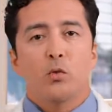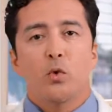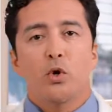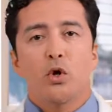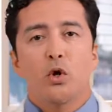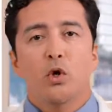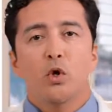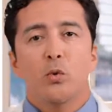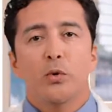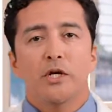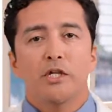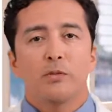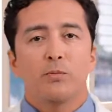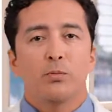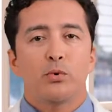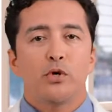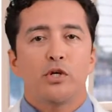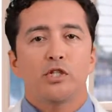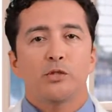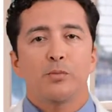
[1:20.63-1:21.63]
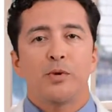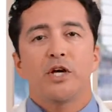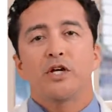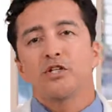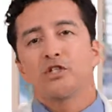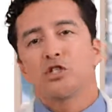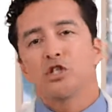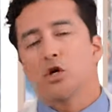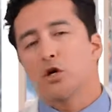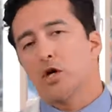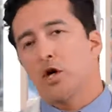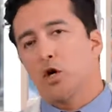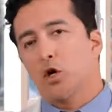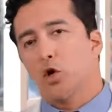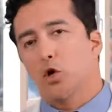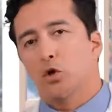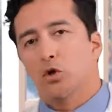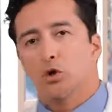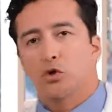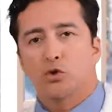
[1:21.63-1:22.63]
We always preach patients, okay,
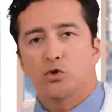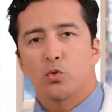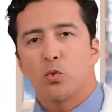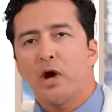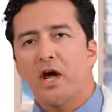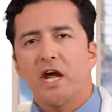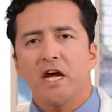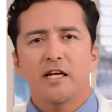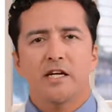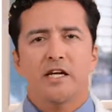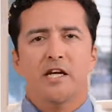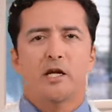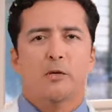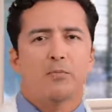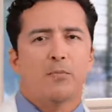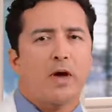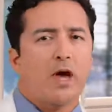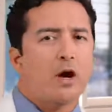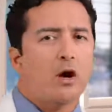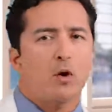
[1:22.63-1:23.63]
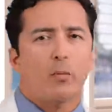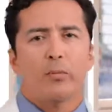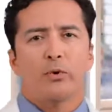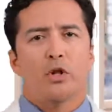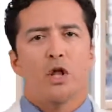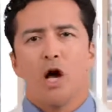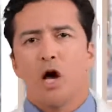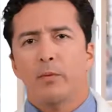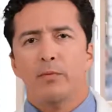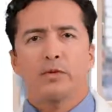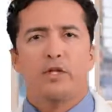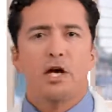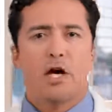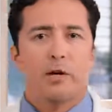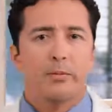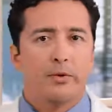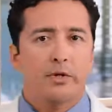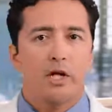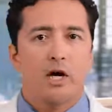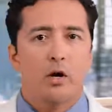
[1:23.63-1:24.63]
go lose weight, eat better, blah,
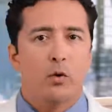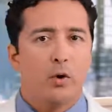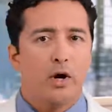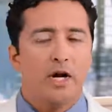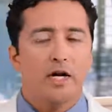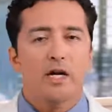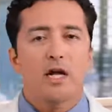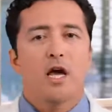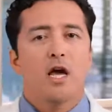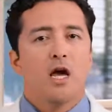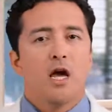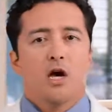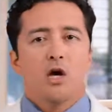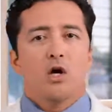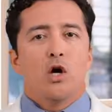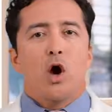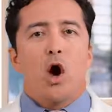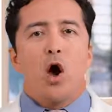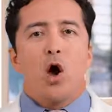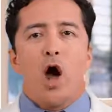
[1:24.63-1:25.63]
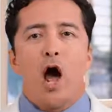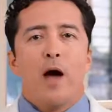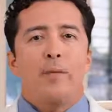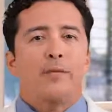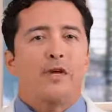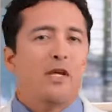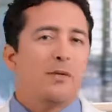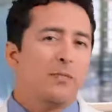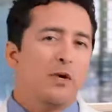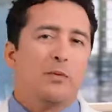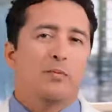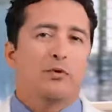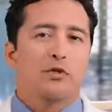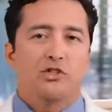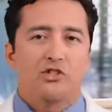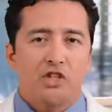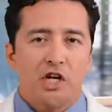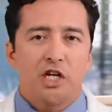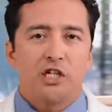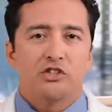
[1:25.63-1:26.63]
blah, blah, right? How many
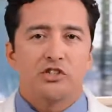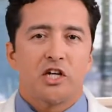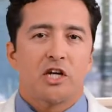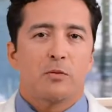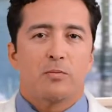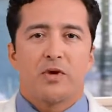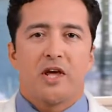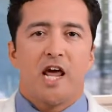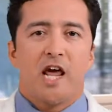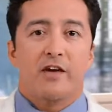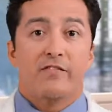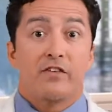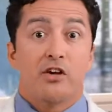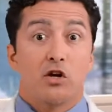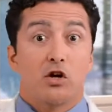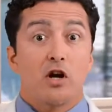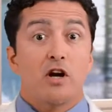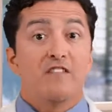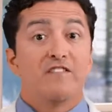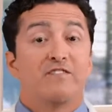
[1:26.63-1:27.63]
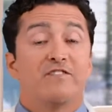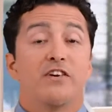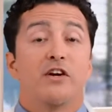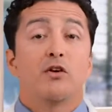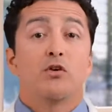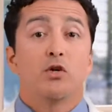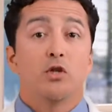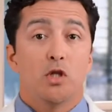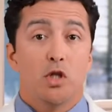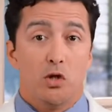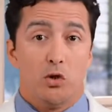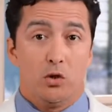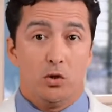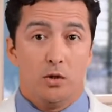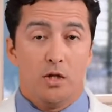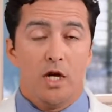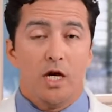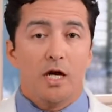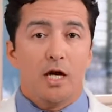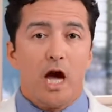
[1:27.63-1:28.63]
people change their behavior? Very
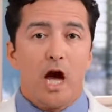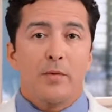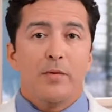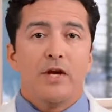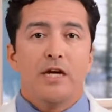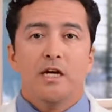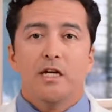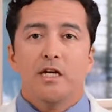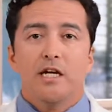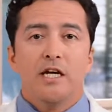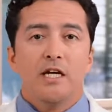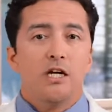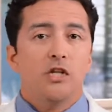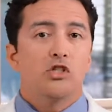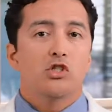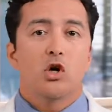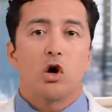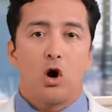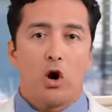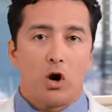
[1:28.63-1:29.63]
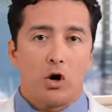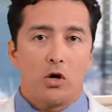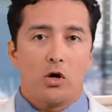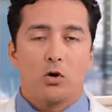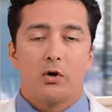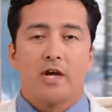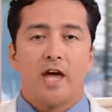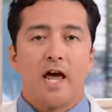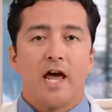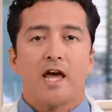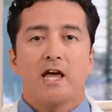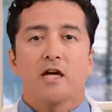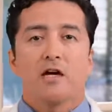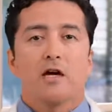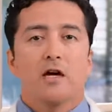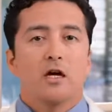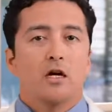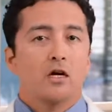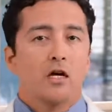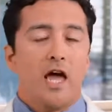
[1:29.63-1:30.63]
little. I mean, it is hard,
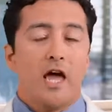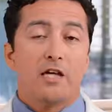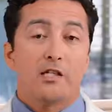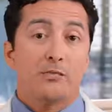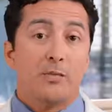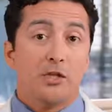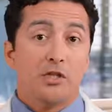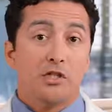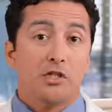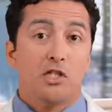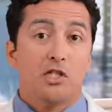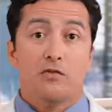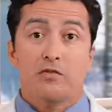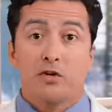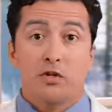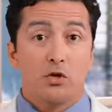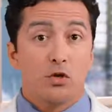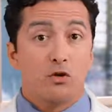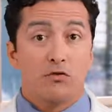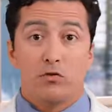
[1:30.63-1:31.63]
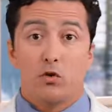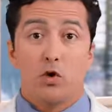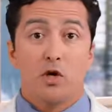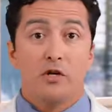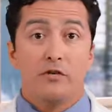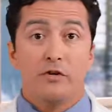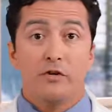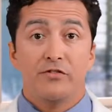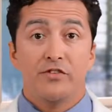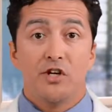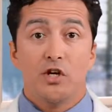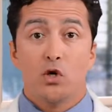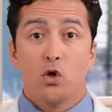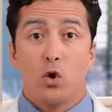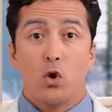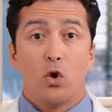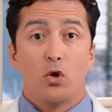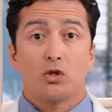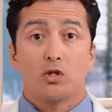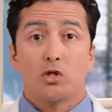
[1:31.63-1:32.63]
okay? Especially when you're a 40,
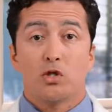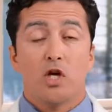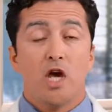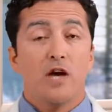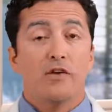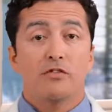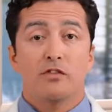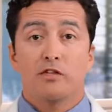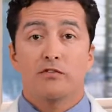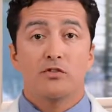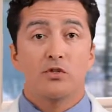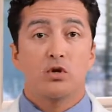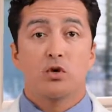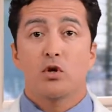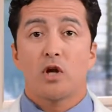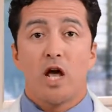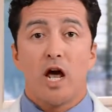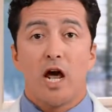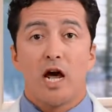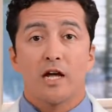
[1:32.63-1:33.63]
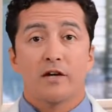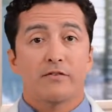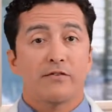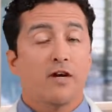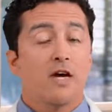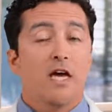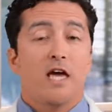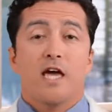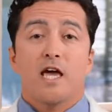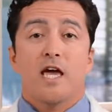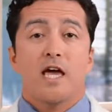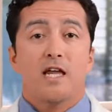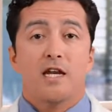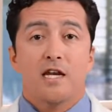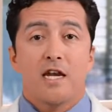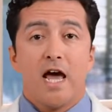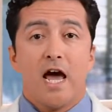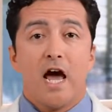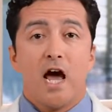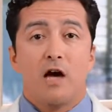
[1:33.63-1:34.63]
50-year-old, you have lived your life,
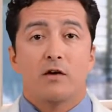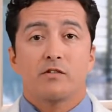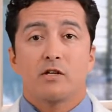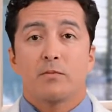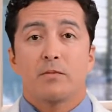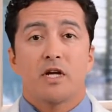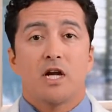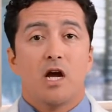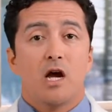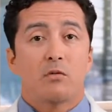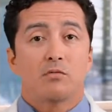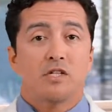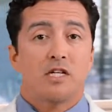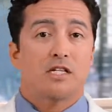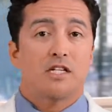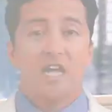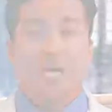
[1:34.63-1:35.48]
and now somebody comes and